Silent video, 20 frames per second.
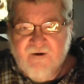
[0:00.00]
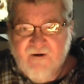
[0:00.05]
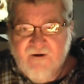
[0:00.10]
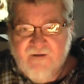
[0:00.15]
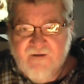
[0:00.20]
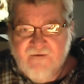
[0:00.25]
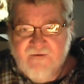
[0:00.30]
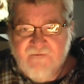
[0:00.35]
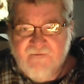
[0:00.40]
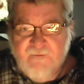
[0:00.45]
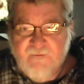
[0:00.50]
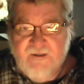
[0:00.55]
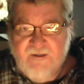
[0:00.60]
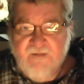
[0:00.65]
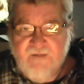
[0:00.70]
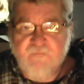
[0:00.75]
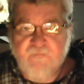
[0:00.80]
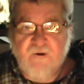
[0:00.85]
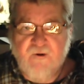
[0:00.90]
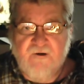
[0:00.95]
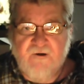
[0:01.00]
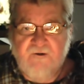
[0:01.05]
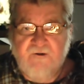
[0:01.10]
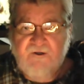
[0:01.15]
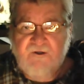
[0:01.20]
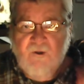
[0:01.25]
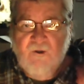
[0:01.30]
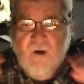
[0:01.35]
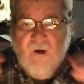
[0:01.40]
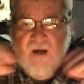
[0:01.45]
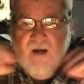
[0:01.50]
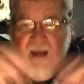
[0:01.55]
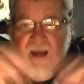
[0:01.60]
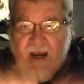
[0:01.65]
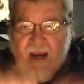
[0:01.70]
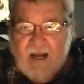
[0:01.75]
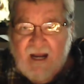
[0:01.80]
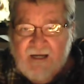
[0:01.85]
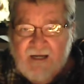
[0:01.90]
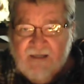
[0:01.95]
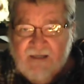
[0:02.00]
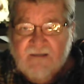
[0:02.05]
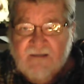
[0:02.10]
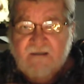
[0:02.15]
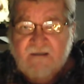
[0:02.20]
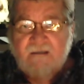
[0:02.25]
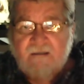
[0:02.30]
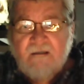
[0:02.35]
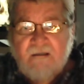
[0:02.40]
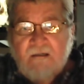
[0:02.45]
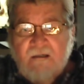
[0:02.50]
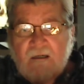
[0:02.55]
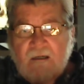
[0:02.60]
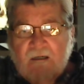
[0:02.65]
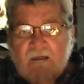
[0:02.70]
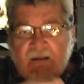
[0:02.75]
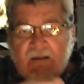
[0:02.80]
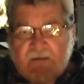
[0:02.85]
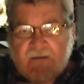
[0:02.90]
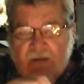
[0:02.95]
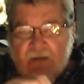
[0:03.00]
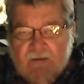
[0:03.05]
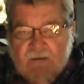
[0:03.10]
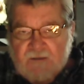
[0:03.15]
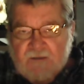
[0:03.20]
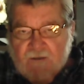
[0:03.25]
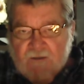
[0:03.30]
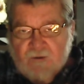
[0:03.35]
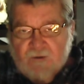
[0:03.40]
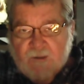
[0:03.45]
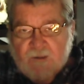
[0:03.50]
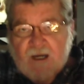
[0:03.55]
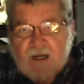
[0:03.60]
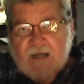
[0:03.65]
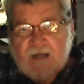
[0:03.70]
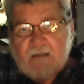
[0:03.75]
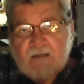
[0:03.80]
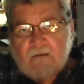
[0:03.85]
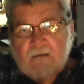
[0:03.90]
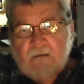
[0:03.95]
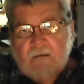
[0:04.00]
On the 3D printer, you are adding to create,